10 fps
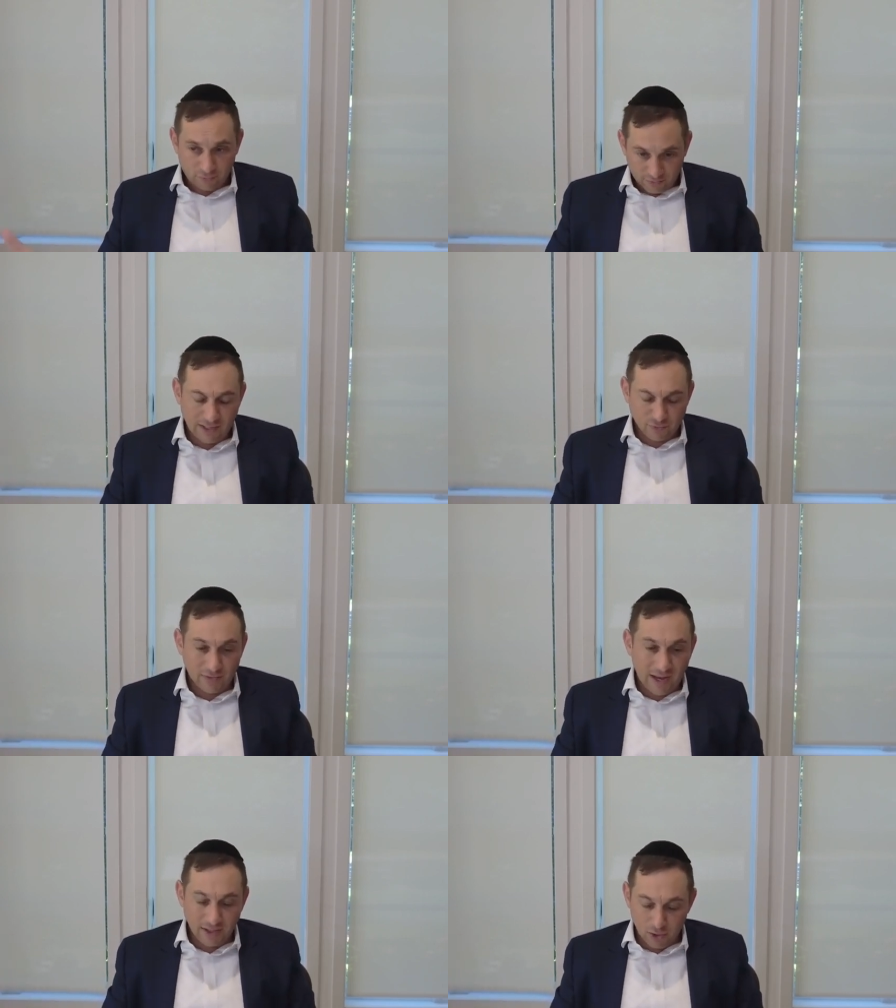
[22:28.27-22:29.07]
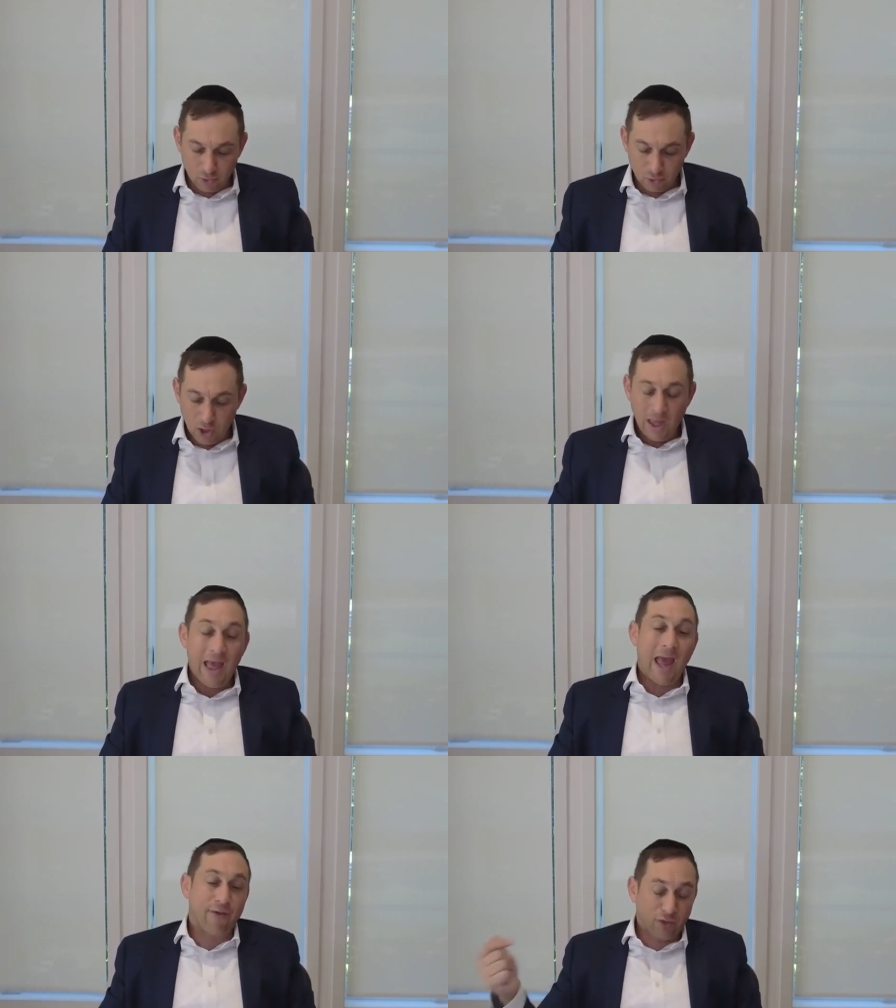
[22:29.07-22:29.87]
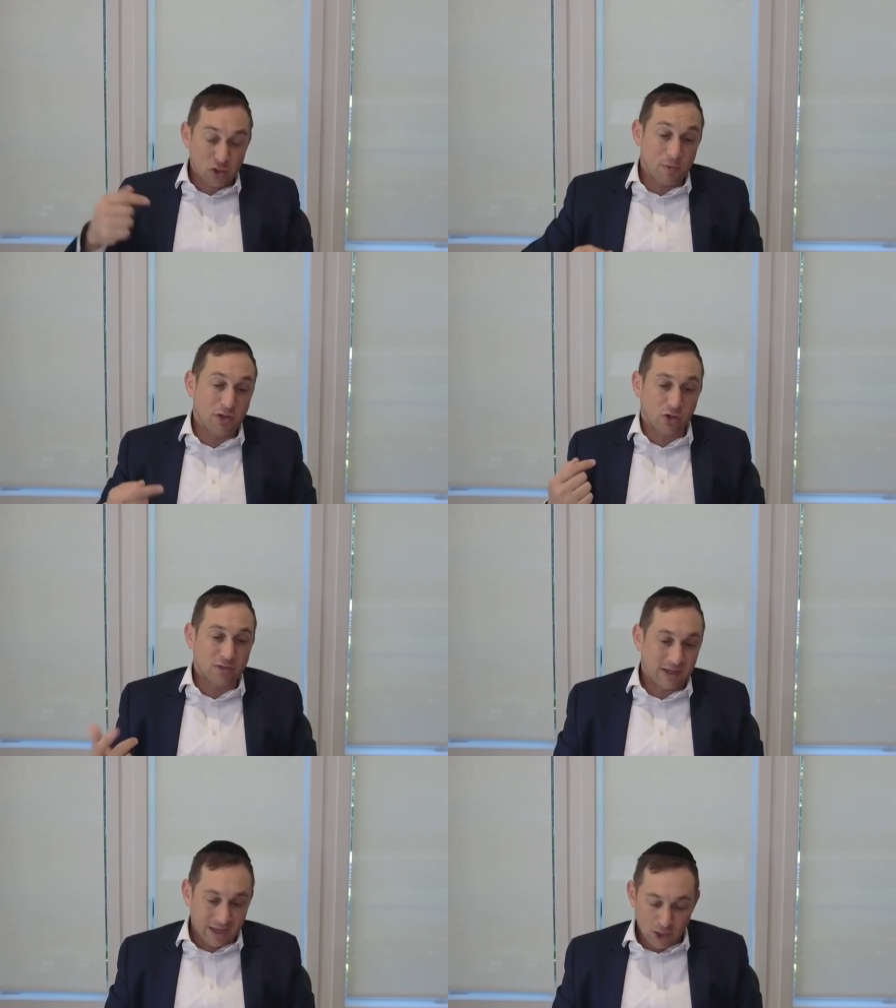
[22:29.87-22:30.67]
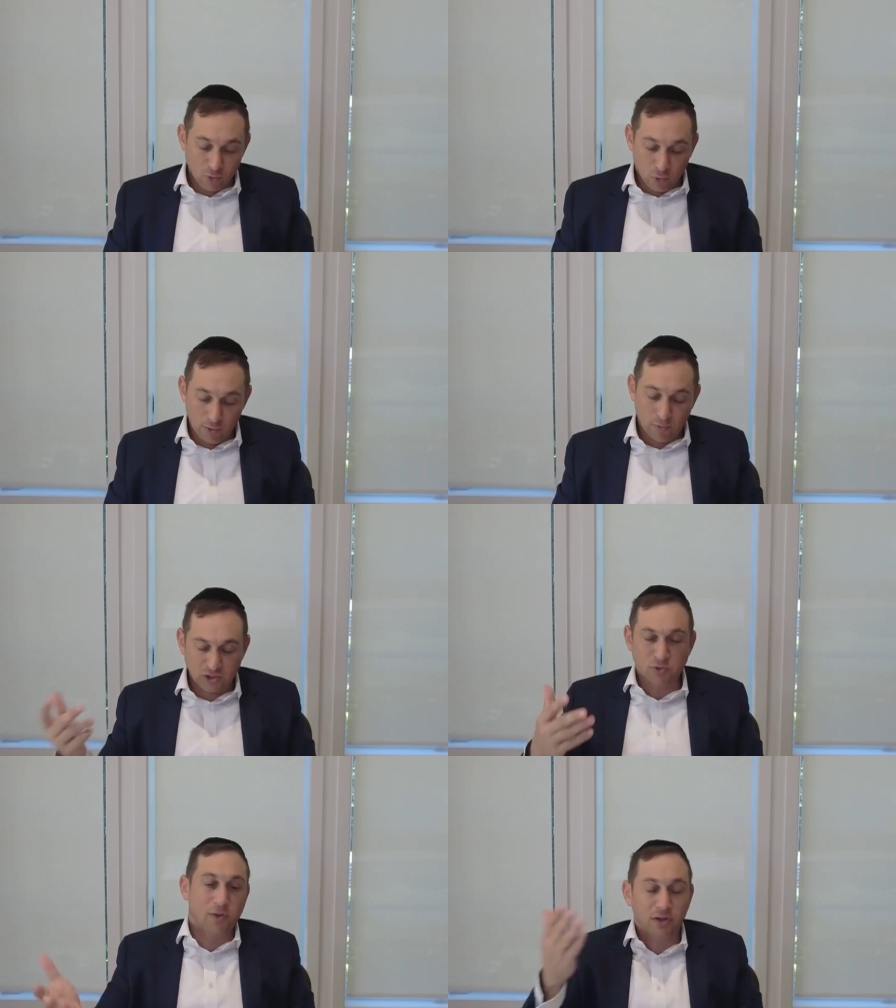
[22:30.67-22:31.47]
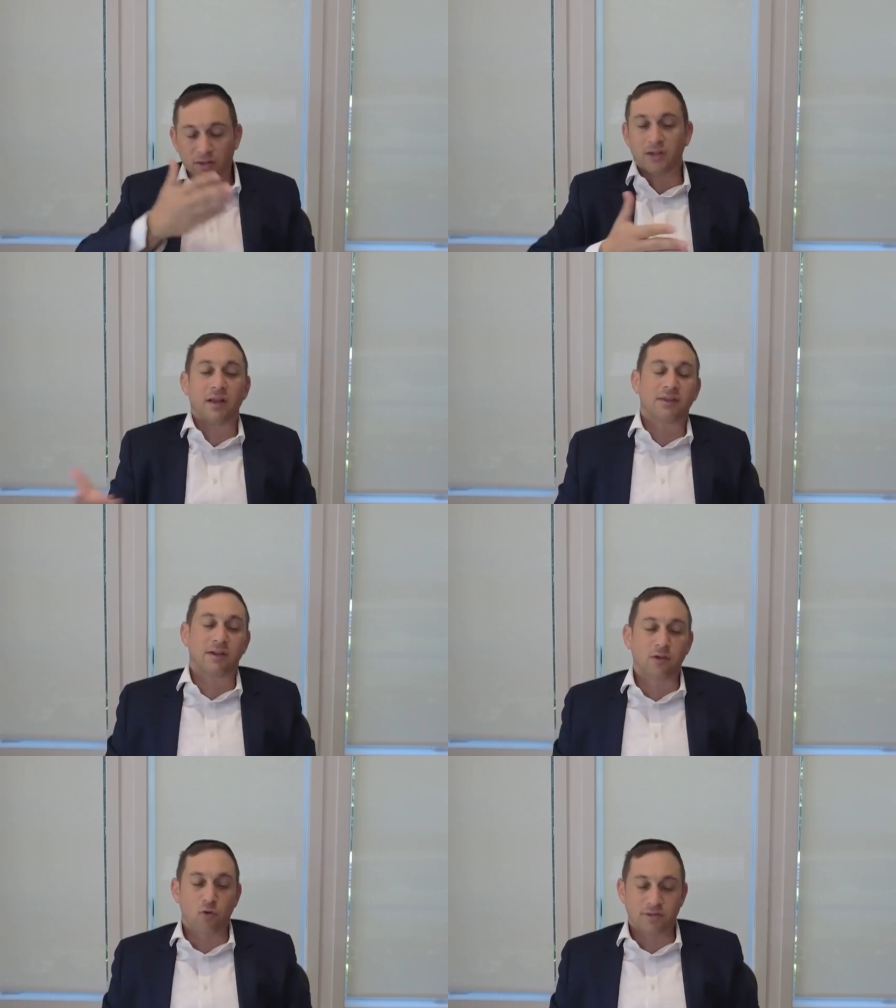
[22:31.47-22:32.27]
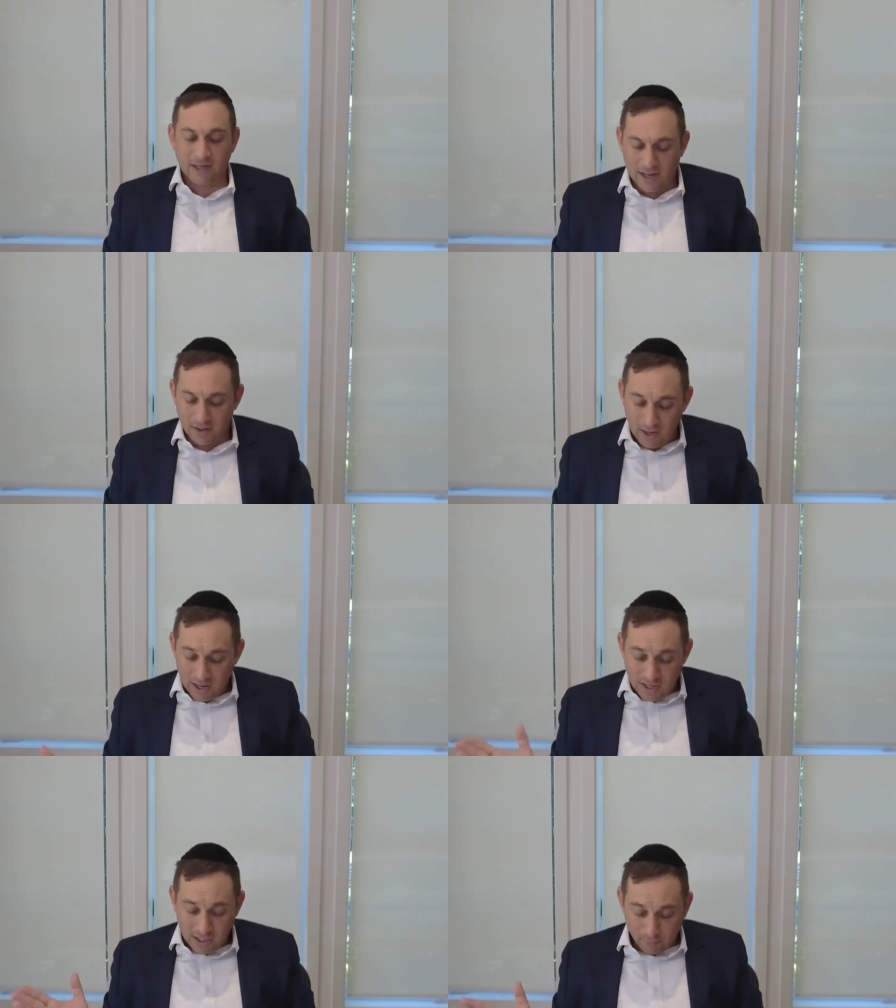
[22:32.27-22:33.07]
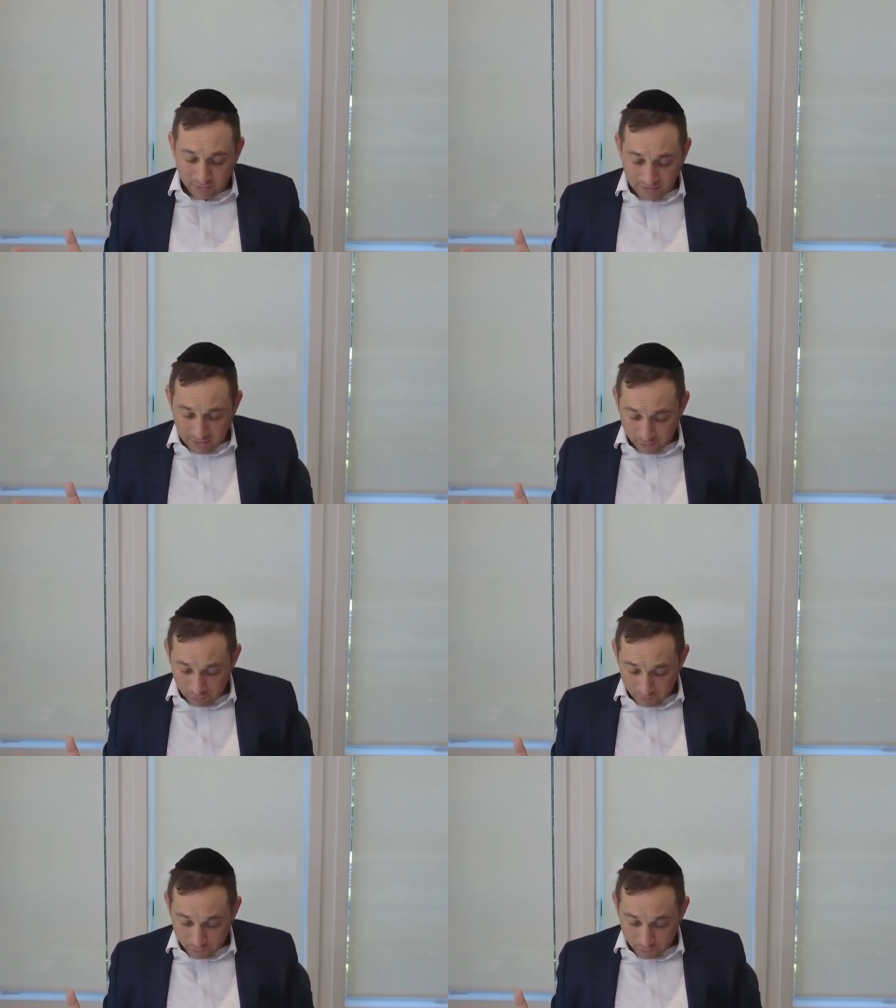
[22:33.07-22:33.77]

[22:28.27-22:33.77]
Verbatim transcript: That's for that year. And for the Shvita because he can't grow. And Eretz until it grows again. He can put it together.